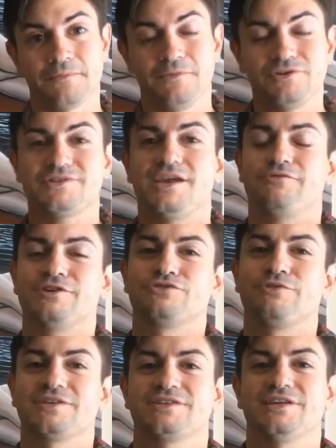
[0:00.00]
Most get rich
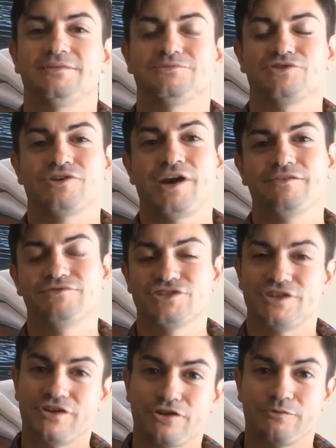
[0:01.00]
quick schemes are kind of just
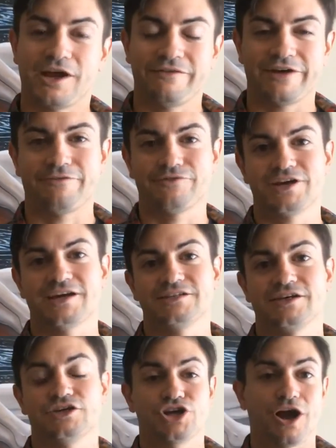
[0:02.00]
another way of
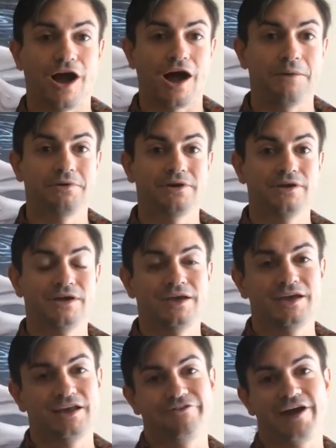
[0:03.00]
advertising a job.
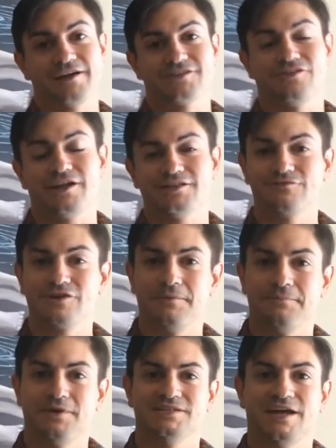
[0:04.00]
In fact, lots of
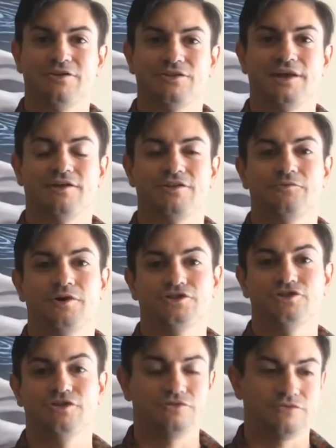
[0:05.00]
companies out there that want you to